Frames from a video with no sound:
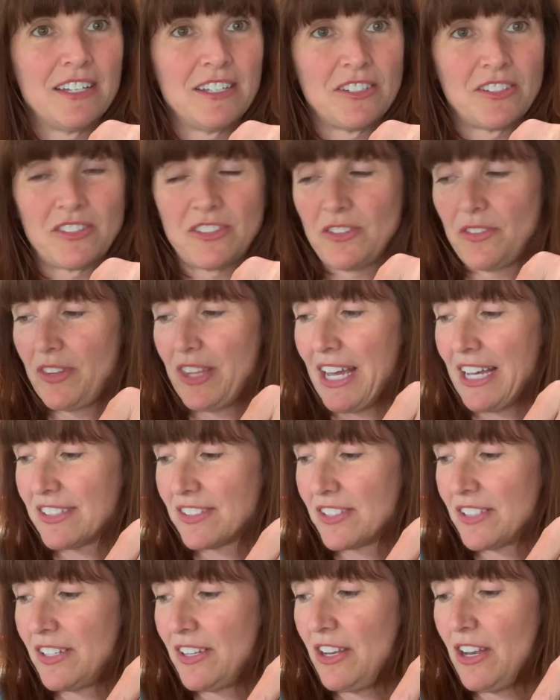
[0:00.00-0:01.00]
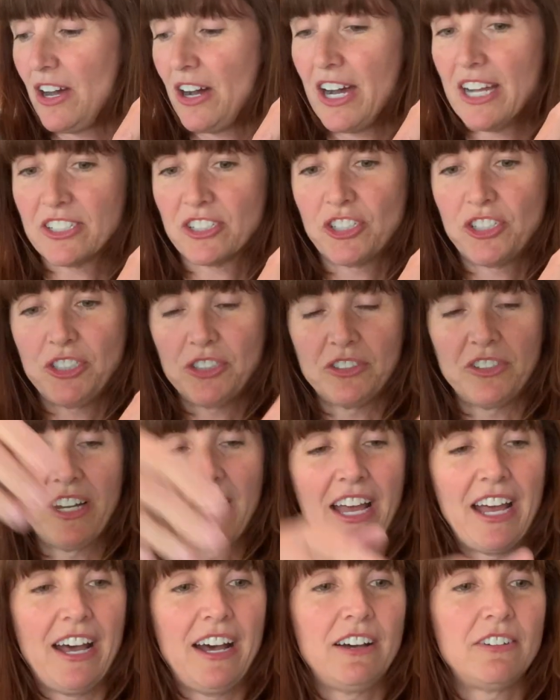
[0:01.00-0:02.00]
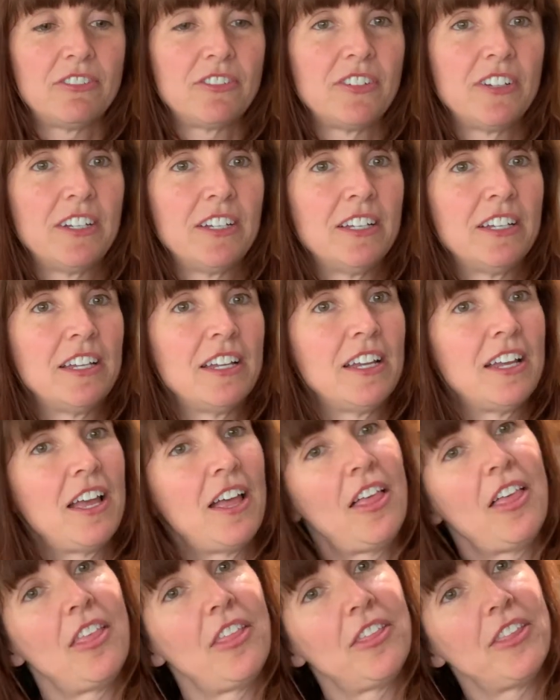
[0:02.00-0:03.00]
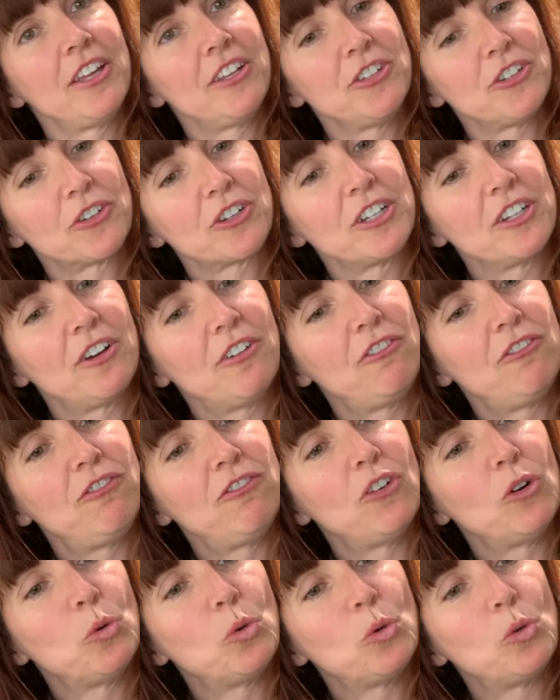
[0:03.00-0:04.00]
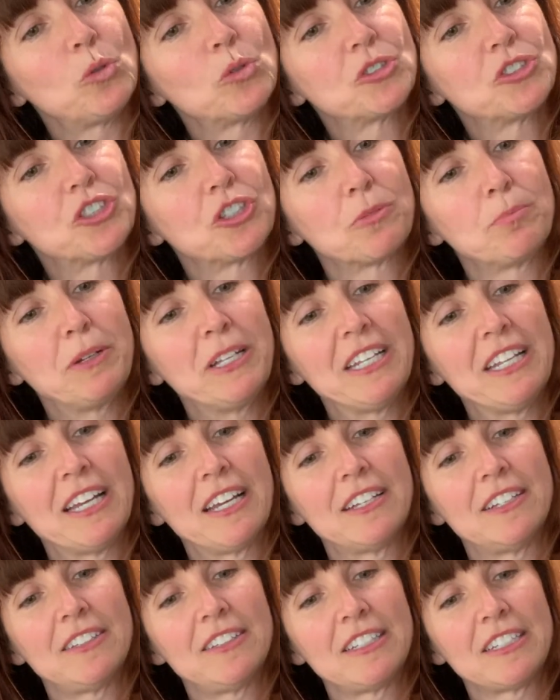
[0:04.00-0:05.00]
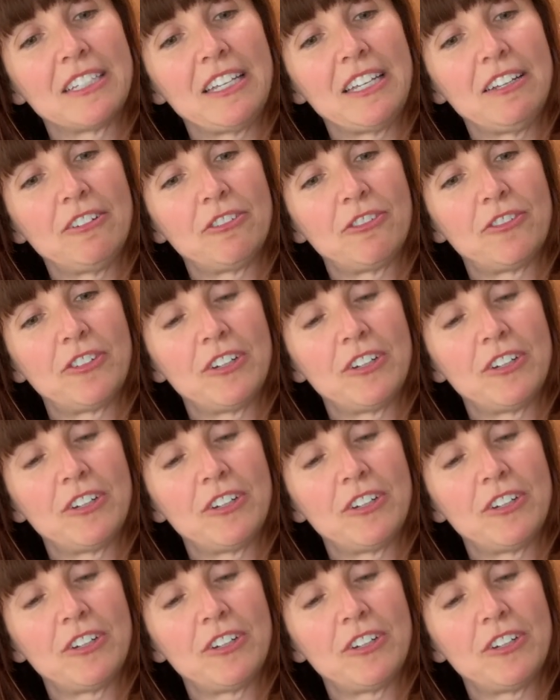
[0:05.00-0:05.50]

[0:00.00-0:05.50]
So that's a notch you'll have. Then you're going to fold your banana leaf